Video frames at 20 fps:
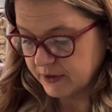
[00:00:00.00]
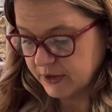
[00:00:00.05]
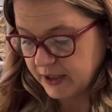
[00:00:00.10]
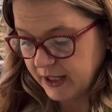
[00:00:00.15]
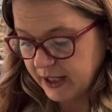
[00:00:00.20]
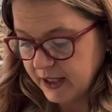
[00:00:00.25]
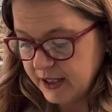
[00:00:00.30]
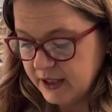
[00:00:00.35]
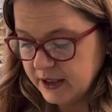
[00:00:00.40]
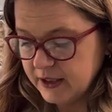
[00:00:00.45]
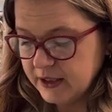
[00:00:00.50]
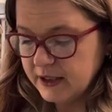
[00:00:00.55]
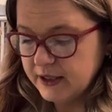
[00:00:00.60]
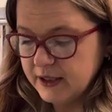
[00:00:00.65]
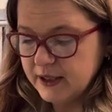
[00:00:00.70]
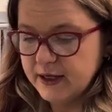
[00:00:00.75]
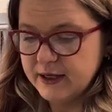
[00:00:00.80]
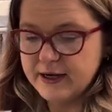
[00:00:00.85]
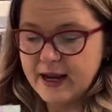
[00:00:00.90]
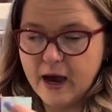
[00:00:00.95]
Okay.
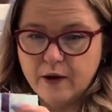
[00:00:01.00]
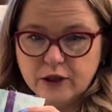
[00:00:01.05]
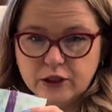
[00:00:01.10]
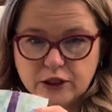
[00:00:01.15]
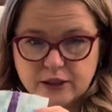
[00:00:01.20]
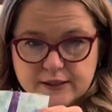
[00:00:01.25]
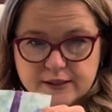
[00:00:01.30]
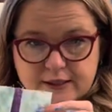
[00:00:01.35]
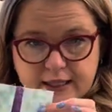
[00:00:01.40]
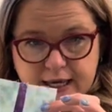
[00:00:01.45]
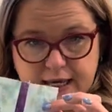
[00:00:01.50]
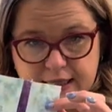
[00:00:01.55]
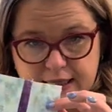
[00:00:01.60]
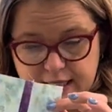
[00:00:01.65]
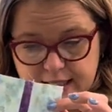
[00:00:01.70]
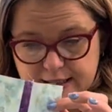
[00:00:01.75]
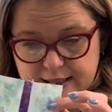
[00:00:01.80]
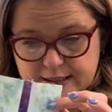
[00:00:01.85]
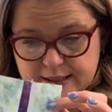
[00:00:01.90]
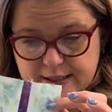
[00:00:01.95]
Now it looks like
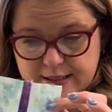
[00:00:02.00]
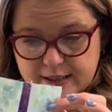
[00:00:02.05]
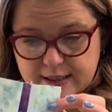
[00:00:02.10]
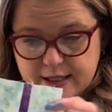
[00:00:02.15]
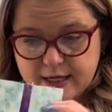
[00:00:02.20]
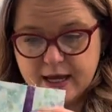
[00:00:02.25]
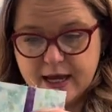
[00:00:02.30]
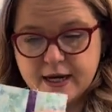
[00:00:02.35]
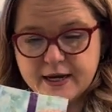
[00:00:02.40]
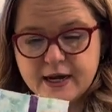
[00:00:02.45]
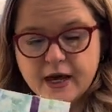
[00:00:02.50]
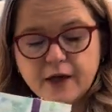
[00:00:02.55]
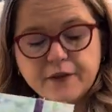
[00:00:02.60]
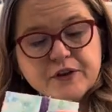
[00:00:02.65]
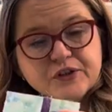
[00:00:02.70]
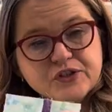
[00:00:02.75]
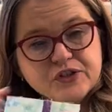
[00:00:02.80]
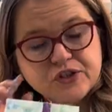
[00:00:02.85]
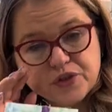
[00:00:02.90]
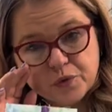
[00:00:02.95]
this. Now
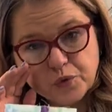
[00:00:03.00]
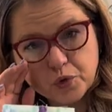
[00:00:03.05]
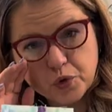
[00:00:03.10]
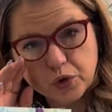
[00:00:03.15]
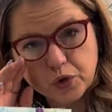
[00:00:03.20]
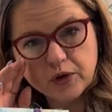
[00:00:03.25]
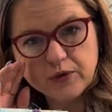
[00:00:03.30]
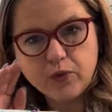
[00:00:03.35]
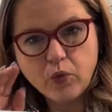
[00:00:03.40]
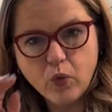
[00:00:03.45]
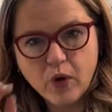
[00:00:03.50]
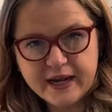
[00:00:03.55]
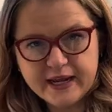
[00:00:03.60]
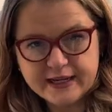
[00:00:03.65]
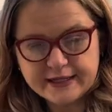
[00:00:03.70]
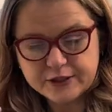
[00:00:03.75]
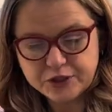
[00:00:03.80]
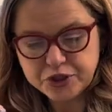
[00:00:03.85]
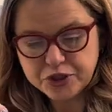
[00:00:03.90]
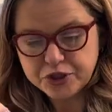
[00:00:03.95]
this is the rule of one
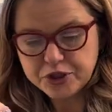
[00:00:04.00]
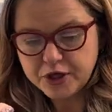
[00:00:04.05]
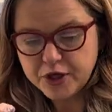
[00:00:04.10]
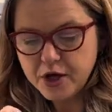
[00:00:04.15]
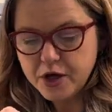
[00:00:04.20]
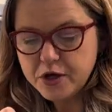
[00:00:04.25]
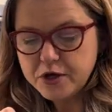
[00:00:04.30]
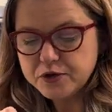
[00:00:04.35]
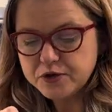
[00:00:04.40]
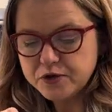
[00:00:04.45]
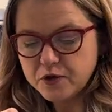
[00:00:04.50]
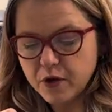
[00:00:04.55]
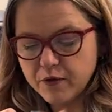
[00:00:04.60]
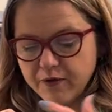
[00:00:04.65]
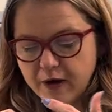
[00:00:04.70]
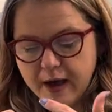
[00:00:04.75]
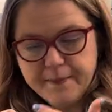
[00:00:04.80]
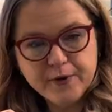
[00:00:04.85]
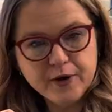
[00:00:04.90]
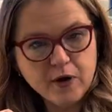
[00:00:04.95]
inch. So if
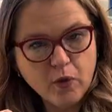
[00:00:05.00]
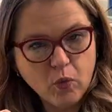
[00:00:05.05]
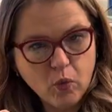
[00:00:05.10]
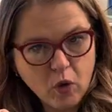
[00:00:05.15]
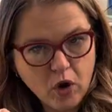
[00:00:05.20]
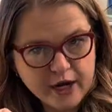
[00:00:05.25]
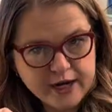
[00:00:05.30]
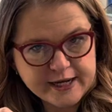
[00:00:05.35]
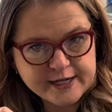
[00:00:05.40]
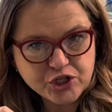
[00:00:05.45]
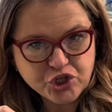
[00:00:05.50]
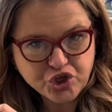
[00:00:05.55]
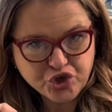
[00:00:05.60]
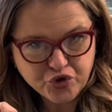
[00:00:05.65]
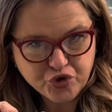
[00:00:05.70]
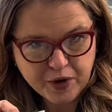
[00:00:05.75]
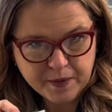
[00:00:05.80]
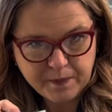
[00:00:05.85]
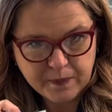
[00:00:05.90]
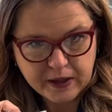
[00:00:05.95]
I put a one inch
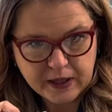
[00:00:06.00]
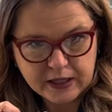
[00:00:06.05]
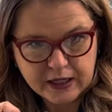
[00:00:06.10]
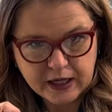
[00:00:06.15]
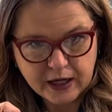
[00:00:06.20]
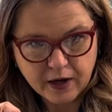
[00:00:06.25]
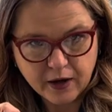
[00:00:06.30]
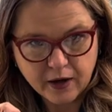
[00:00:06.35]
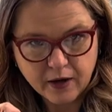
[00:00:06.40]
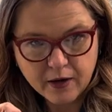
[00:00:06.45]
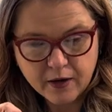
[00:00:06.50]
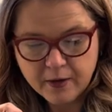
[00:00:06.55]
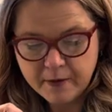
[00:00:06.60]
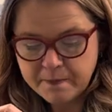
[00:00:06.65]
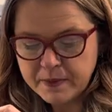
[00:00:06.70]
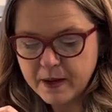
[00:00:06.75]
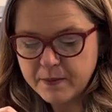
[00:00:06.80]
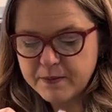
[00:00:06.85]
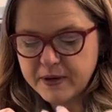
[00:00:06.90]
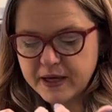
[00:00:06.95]
strip in here,
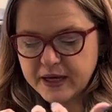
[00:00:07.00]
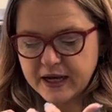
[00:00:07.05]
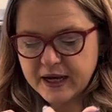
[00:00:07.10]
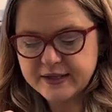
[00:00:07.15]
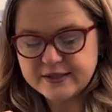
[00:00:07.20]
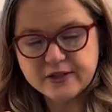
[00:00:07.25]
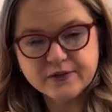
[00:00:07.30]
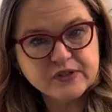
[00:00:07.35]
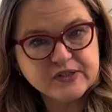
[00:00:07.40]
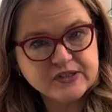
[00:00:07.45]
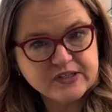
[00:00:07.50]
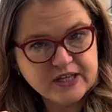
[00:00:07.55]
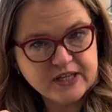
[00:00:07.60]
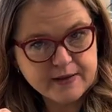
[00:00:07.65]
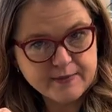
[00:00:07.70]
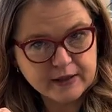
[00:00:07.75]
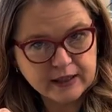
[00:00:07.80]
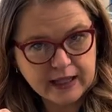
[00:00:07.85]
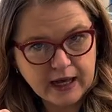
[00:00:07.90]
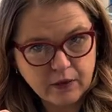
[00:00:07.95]
because of the seam
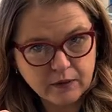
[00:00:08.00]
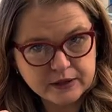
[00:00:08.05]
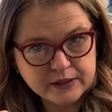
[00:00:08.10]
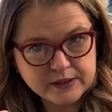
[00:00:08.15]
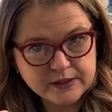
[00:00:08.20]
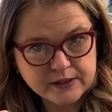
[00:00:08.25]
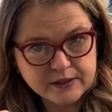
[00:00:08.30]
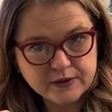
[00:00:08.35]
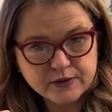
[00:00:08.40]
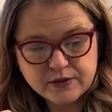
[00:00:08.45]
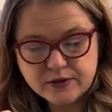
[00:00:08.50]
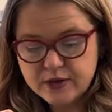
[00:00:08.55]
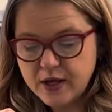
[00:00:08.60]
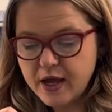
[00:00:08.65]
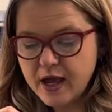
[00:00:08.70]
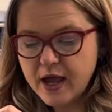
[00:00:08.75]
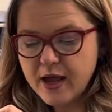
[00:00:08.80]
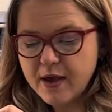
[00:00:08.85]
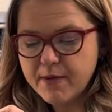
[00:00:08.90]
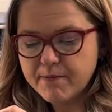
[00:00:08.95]
allowances,
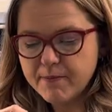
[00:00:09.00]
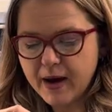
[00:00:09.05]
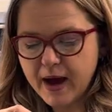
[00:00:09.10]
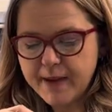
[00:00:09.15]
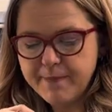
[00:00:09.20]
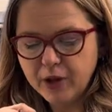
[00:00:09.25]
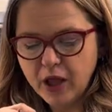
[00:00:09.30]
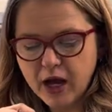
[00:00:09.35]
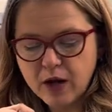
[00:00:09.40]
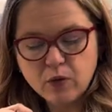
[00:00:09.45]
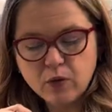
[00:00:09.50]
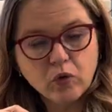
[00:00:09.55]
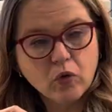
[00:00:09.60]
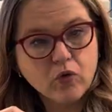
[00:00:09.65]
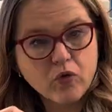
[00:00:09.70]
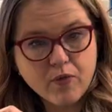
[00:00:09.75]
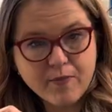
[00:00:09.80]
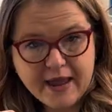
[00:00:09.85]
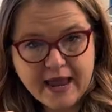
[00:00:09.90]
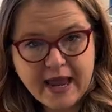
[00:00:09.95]
my block will
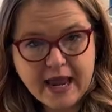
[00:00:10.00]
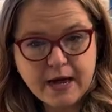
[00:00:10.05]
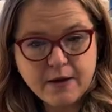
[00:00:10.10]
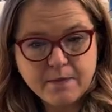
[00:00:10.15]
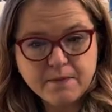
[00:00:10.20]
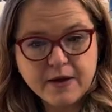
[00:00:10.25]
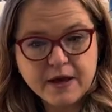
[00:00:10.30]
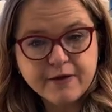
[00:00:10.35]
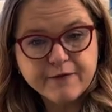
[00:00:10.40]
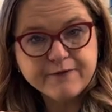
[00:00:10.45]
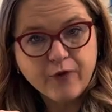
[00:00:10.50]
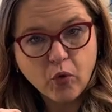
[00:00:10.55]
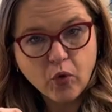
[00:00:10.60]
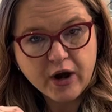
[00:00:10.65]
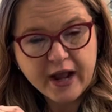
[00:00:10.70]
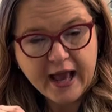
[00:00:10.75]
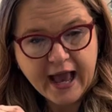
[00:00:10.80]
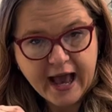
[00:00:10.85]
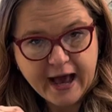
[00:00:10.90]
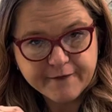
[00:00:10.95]
remain being four and
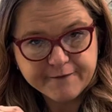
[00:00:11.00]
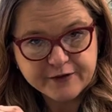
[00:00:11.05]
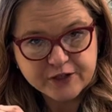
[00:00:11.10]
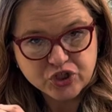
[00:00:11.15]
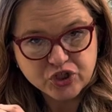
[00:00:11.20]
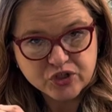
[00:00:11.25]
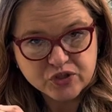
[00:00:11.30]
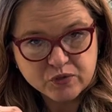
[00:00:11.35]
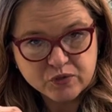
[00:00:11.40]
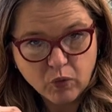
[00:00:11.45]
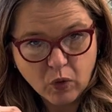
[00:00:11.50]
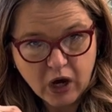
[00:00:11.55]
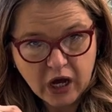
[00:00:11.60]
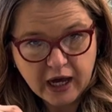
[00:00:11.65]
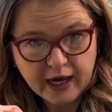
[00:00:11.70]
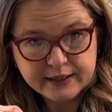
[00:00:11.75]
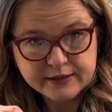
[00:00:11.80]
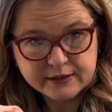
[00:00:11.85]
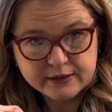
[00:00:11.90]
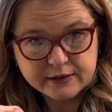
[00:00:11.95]
a half inches
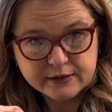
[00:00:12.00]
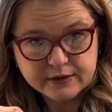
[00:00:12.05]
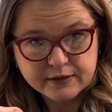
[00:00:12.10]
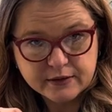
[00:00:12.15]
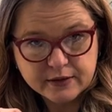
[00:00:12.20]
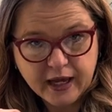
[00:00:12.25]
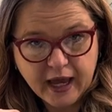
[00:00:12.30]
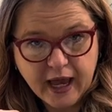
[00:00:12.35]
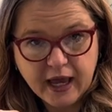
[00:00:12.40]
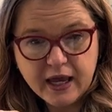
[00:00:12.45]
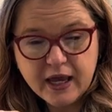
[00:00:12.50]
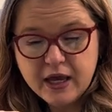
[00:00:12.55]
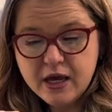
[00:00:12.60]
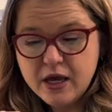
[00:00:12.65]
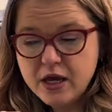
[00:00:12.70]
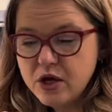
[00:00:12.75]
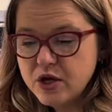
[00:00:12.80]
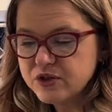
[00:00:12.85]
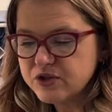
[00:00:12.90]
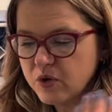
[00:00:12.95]
wide, okay?
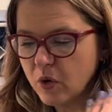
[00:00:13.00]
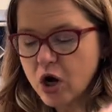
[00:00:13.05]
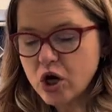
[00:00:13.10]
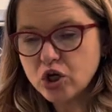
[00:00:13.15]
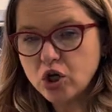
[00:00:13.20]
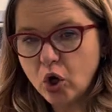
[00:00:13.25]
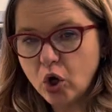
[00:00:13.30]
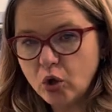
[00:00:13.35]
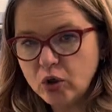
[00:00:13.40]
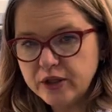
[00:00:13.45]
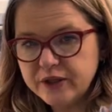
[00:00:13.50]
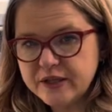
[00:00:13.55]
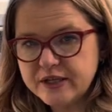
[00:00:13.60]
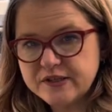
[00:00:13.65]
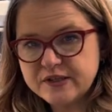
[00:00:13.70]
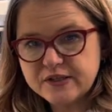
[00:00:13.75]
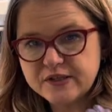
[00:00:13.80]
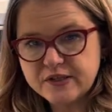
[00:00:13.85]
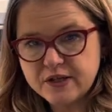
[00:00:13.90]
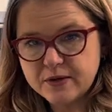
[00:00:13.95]
So our goal in
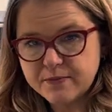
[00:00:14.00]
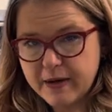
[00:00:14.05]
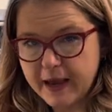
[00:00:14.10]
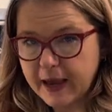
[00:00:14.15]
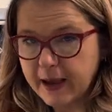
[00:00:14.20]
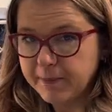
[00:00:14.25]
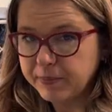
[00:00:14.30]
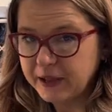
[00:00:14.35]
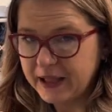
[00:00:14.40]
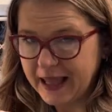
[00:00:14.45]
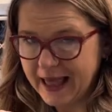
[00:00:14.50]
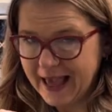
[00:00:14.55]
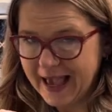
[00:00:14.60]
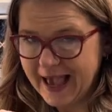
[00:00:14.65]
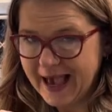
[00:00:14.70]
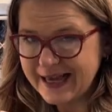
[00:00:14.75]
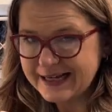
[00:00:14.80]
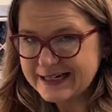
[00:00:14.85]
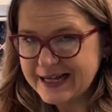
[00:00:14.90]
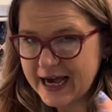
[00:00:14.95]
this is to make a
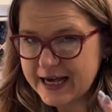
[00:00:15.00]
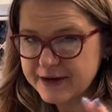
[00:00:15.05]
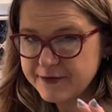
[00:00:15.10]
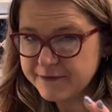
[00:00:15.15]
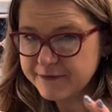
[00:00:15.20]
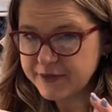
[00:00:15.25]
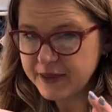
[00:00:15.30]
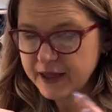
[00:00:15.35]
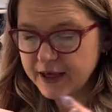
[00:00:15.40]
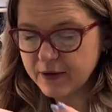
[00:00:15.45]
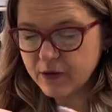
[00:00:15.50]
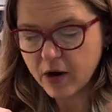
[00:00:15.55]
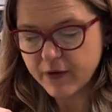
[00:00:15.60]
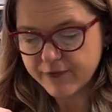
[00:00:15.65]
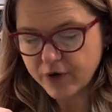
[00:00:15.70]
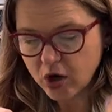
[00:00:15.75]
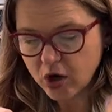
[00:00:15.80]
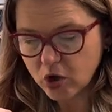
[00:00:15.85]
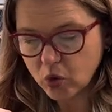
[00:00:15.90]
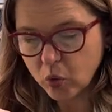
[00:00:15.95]
plaid kind of thing of
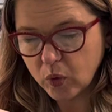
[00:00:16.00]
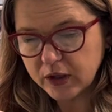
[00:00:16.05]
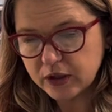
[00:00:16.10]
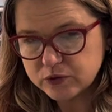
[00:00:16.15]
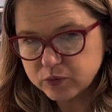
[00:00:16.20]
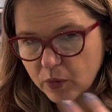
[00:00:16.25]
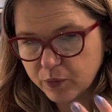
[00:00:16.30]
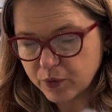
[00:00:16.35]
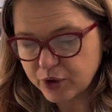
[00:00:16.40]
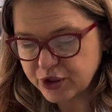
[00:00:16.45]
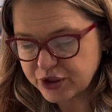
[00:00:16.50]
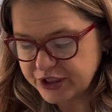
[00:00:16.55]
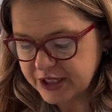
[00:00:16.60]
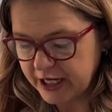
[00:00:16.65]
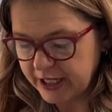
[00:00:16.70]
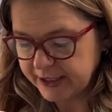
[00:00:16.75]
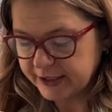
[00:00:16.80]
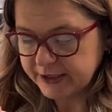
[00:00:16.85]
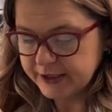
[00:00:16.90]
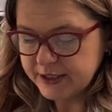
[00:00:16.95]
our quilt when we're
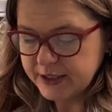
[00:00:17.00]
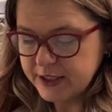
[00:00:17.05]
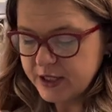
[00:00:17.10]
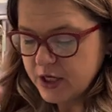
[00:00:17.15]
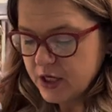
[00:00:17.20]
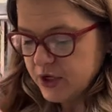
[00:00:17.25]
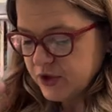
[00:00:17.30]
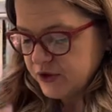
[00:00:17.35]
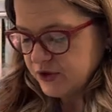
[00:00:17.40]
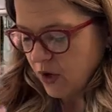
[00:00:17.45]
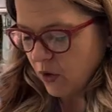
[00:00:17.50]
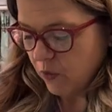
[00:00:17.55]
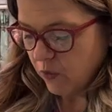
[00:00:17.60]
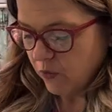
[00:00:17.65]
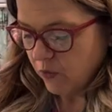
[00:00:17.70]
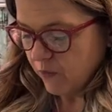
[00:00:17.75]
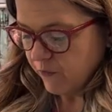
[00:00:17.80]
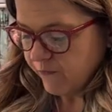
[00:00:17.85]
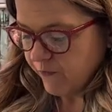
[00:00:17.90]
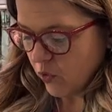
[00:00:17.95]
done. So
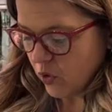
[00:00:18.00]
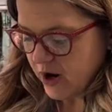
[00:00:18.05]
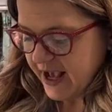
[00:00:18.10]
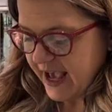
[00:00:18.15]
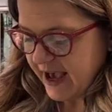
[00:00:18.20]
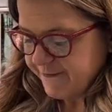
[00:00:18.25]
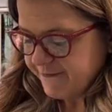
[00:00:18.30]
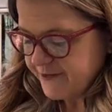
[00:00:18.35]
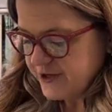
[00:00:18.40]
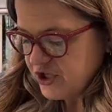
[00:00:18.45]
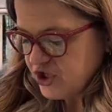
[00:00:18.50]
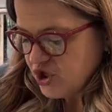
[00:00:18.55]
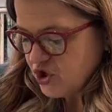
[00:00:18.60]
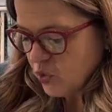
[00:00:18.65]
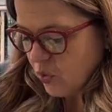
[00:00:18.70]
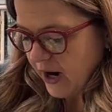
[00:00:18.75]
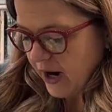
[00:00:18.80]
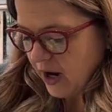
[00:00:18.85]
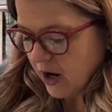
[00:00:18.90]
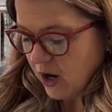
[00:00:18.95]
four and a half inch
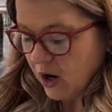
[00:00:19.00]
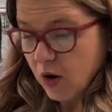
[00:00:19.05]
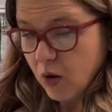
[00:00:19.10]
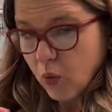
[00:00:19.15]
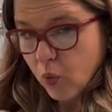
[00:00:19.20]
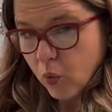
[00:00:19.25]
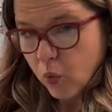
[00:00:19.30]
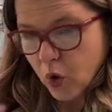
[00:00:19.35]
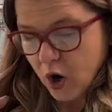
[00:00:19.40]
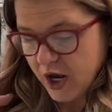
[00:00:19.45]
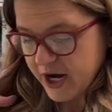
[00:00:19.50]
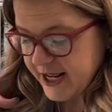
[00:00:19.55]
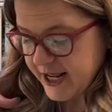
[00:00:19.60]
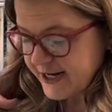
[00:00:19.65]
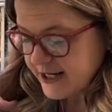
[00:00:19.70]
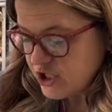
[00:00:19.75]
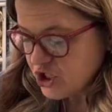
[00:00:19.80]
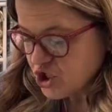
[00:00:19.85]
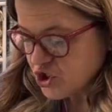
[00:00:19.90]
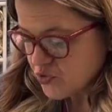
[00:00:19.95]
square, one
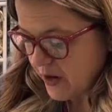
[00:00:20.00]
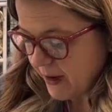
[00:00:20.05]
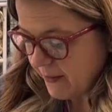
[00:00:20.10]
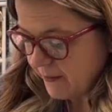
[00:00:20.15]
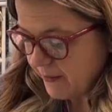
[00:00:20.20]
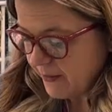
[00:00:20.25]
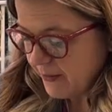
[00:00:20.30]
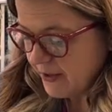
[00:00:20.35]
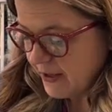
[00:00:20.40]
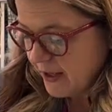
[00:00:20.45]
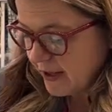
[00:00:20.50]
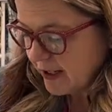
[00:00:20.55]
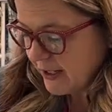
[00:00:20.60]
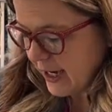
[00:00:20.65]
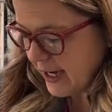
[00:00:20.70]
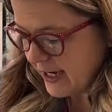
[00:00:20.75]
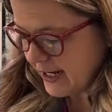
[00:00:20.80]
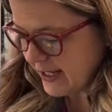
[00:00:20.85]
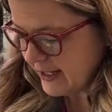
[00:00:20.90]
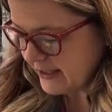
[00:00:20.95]
inch strip,
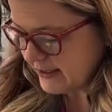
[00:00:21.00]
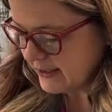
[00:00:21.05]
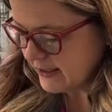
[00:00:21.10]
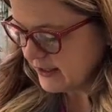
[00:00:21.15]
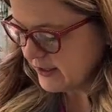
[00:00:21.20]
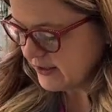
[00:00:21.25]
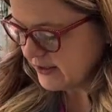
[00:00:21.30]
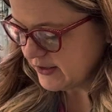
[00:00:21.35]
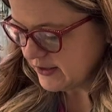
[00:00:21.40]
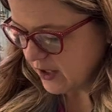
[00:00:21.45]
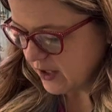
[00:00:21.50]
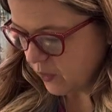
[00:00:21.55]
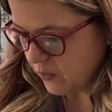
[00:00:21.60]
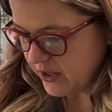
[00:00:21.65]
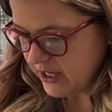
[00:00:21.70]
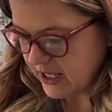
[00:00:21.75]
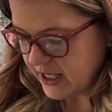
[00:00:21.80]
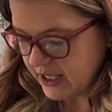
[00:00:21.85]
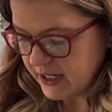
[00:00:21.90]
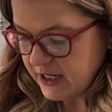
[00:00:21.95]
cut it, sew it
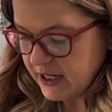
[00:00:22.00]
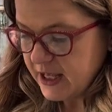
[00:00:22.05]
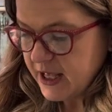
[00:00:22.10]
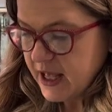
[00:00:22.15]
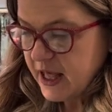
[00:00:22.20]
in.